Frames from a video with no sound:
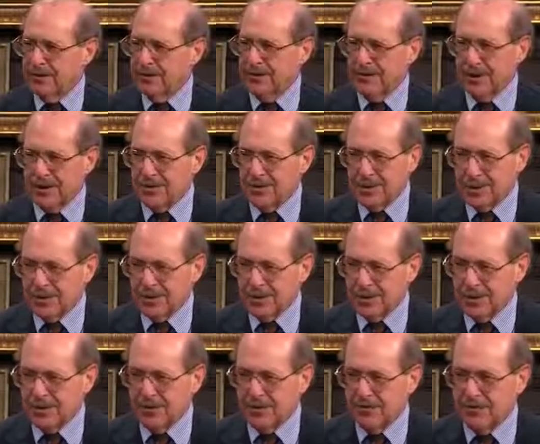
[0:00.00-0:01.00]
You need
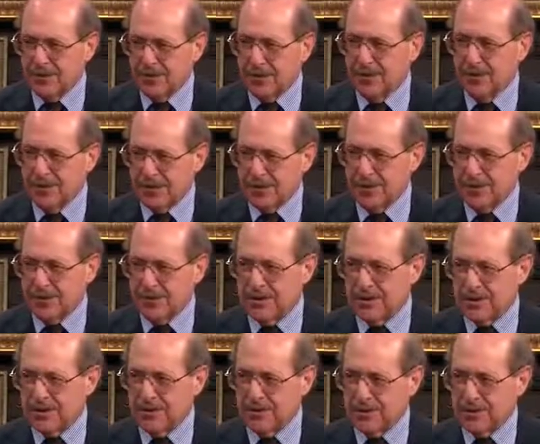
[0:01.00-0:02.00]
60, and a vertebrate needs
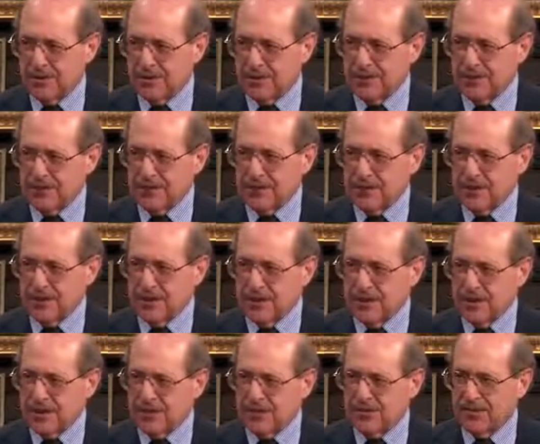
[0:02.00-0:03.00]
60.
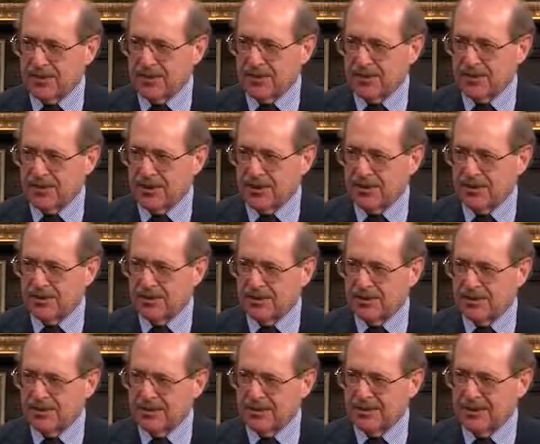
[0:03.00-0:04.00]
And so he
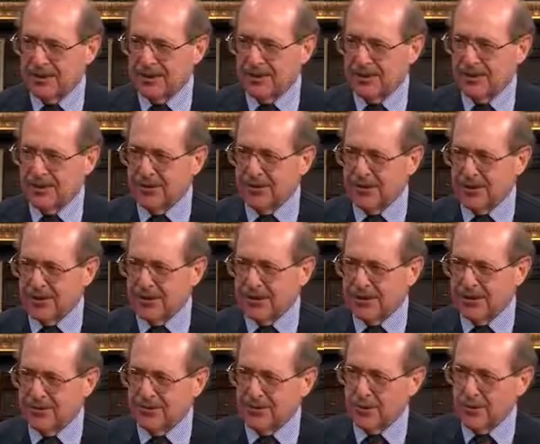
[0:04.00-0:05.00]
couldn't get all
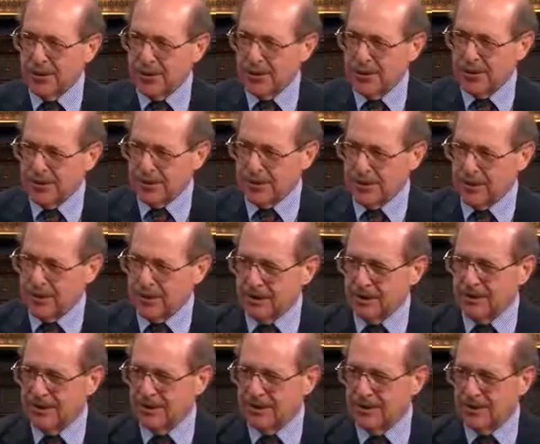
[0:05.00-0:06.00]
60 from what he was
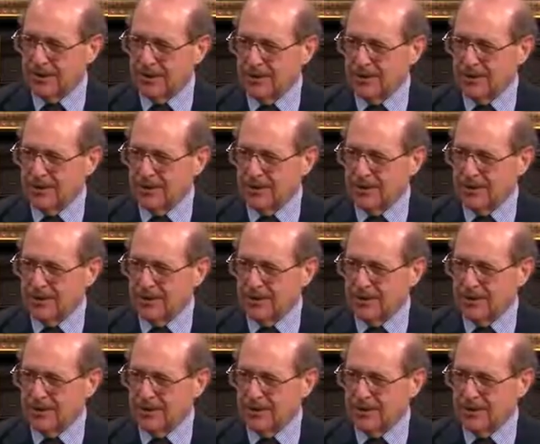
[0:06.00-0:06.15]
eating.